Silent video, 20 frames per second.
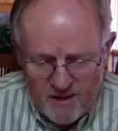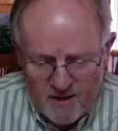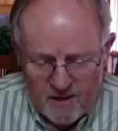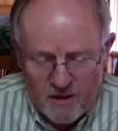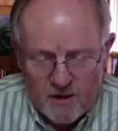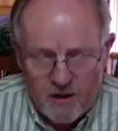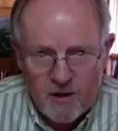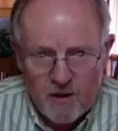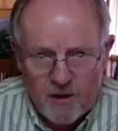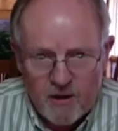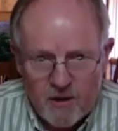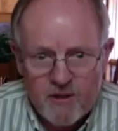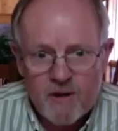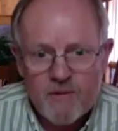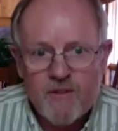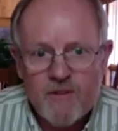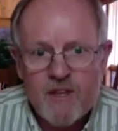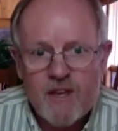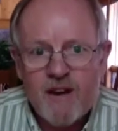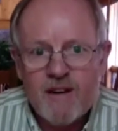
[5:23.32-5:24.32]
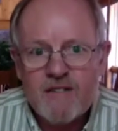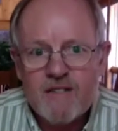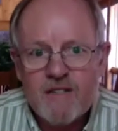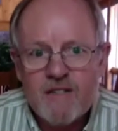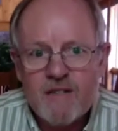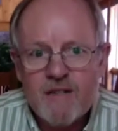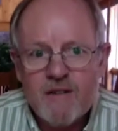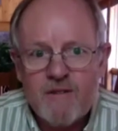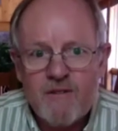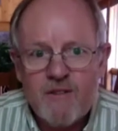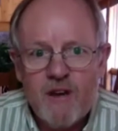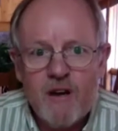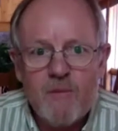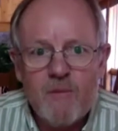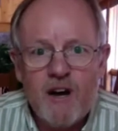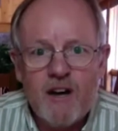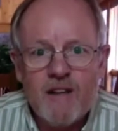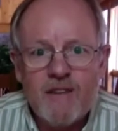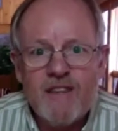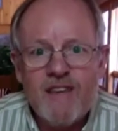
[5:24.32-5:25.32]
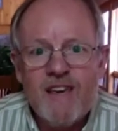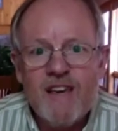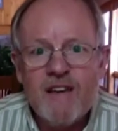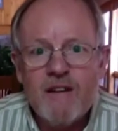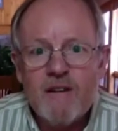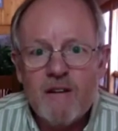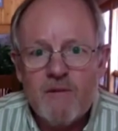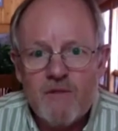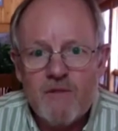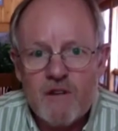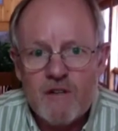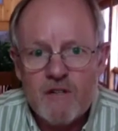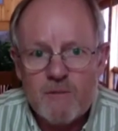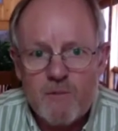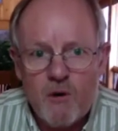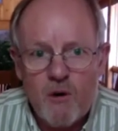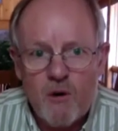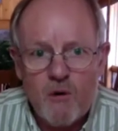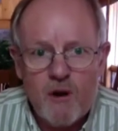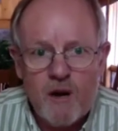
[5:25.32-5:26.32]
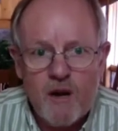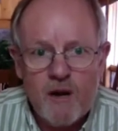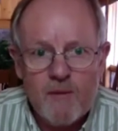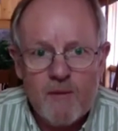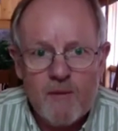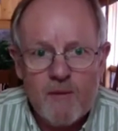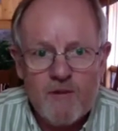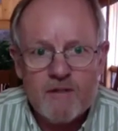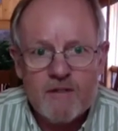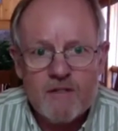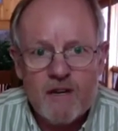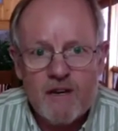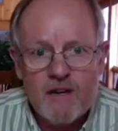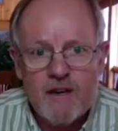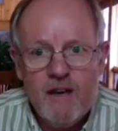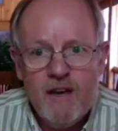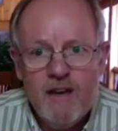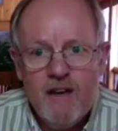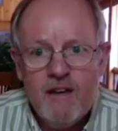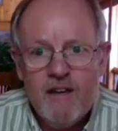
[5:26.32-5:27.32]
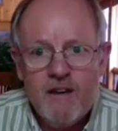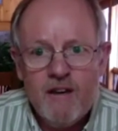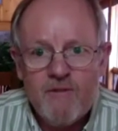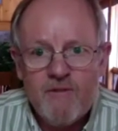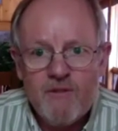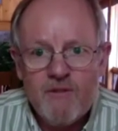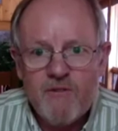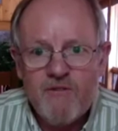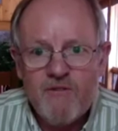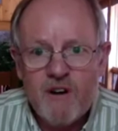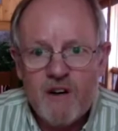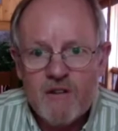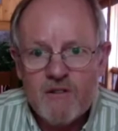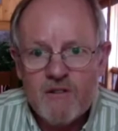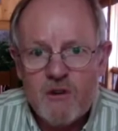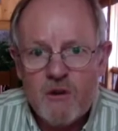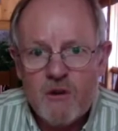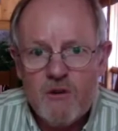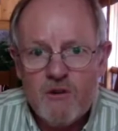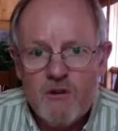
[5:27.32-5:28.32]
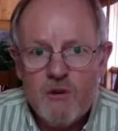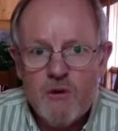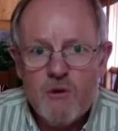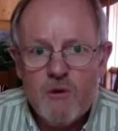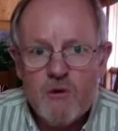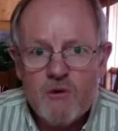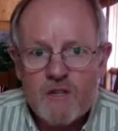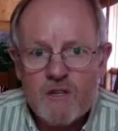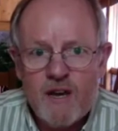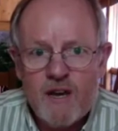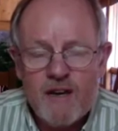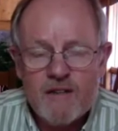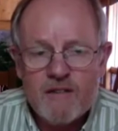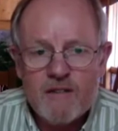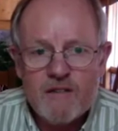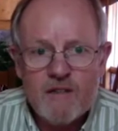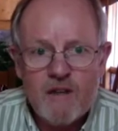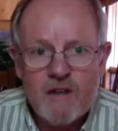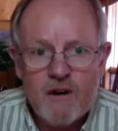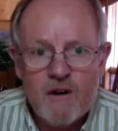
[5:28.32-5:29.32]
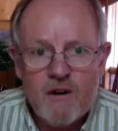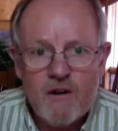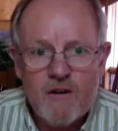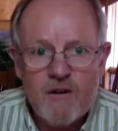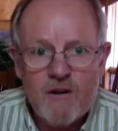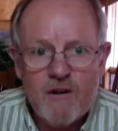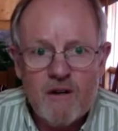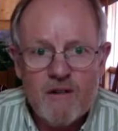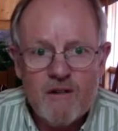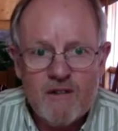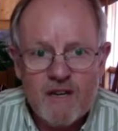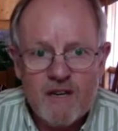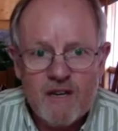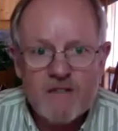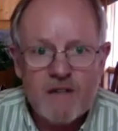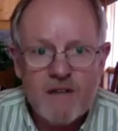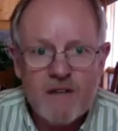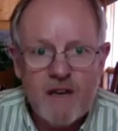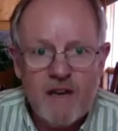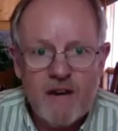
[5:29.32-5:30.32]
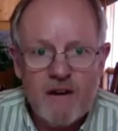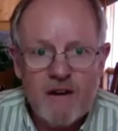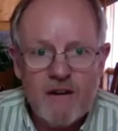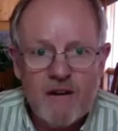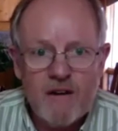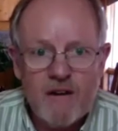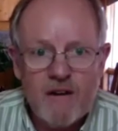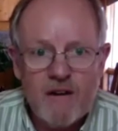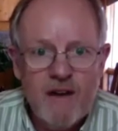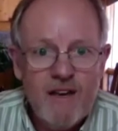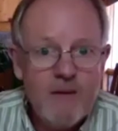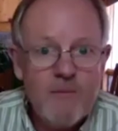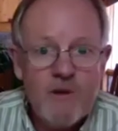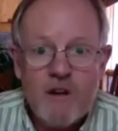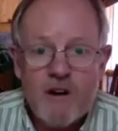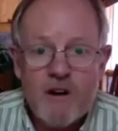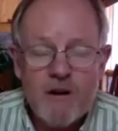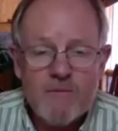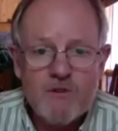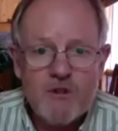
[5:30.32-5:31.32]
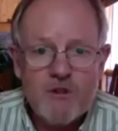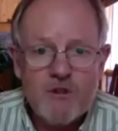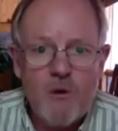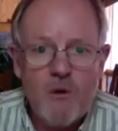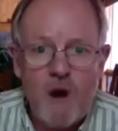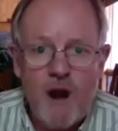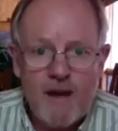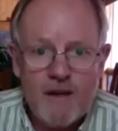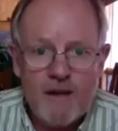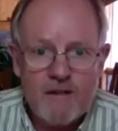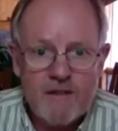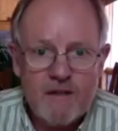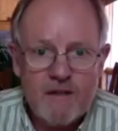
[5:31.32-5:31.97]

the excellent thing about the end of this program is that if the funds are used as they're designated, it becomes a grant.